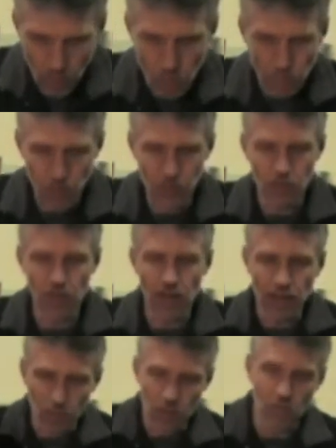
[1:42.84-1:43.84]
We put it
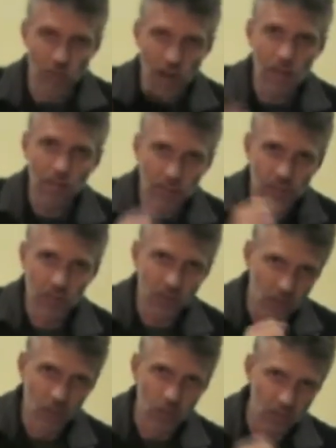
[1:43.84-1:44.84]
around it and we ram
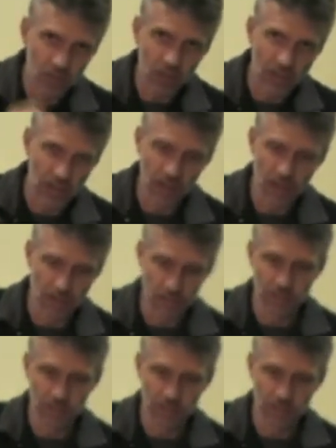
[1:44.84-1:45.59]
this with sand.